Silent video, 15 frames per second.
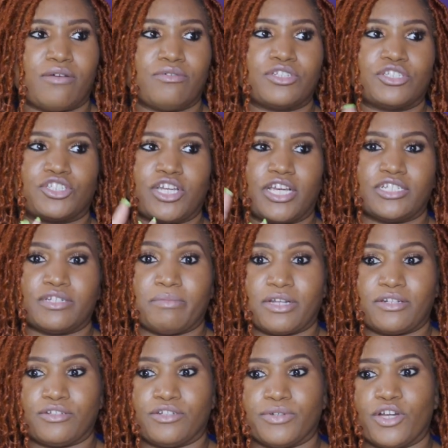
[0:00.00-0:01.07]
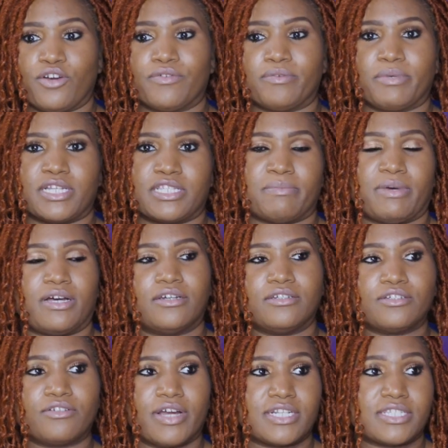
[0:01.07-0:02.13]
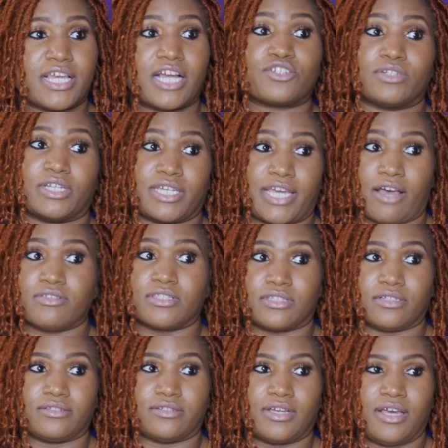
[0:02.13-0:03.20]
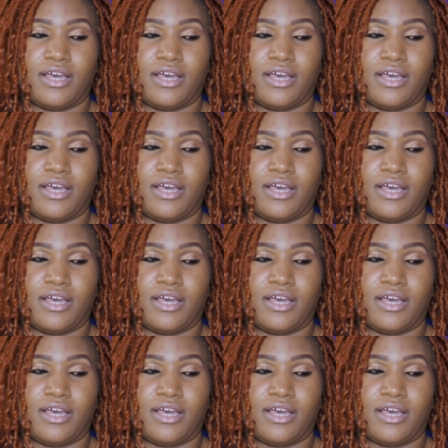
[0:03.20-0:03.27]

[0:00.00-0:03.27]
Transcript: I was changing my degree over because my undergrad is actually in counseling,